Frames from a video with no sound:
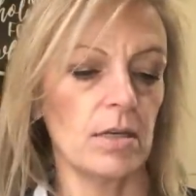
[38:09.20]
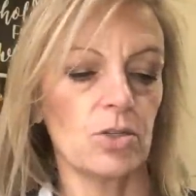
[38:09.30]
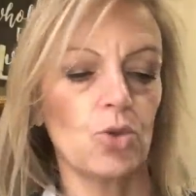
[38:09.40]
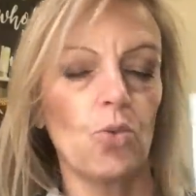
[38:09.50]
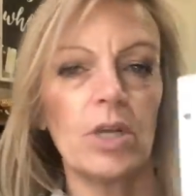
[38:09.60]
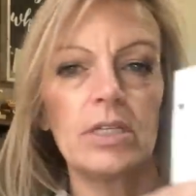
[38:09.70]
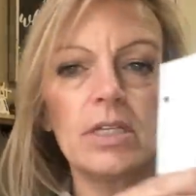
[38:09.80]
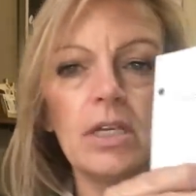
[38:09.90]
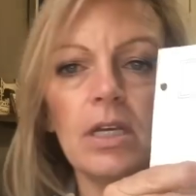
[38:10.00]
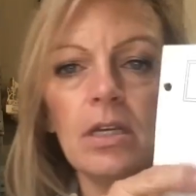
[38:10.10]

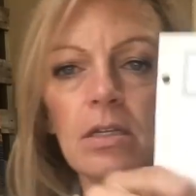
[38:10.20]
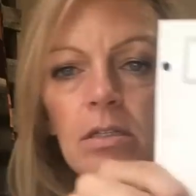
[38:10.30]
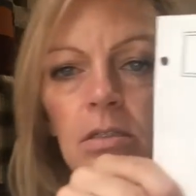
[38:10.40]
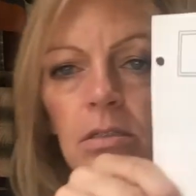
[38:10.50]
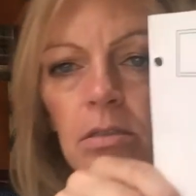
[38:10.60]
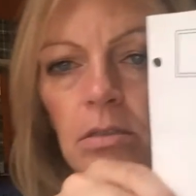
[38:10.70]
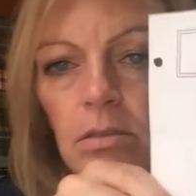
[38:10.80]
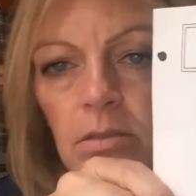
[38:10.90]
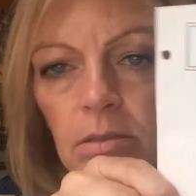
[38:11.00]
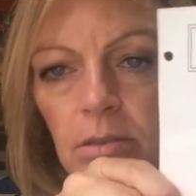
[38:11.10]
20, you
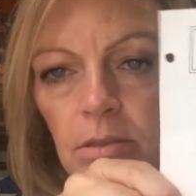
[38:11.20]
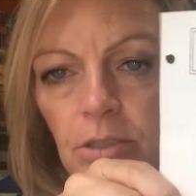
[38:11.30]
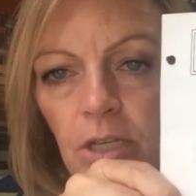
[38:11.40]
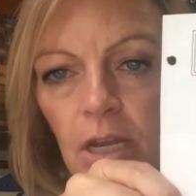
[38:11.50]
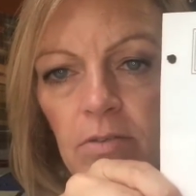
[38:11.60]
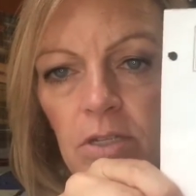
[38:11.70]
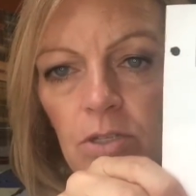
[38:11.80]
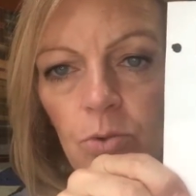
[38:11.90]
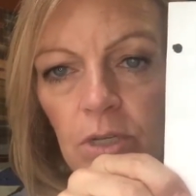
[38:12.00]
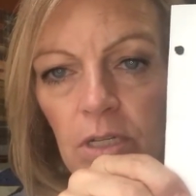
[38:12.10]
can't even say
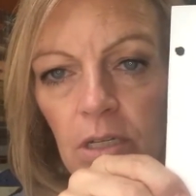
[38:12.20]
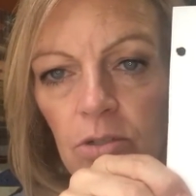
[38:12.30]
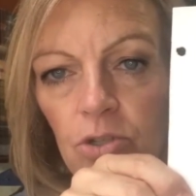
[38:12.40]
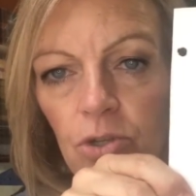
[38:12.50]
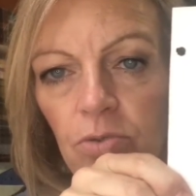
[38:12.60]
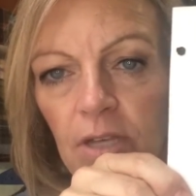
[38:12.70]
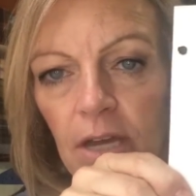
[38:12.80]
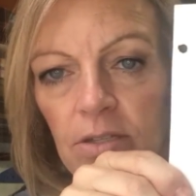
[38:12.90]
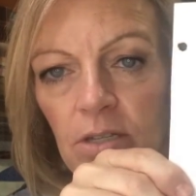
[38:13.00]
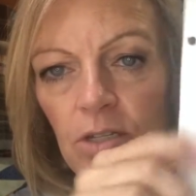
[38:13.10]
20,
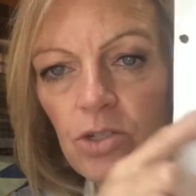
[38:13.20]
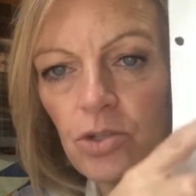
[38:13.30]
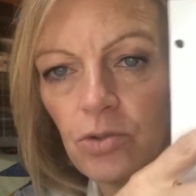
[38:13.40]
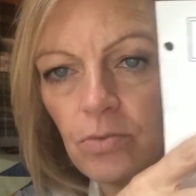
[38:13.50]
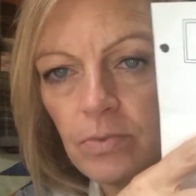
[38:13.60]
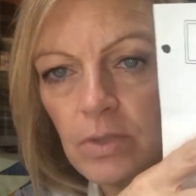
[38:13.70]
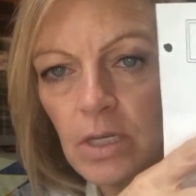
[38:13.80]
2002,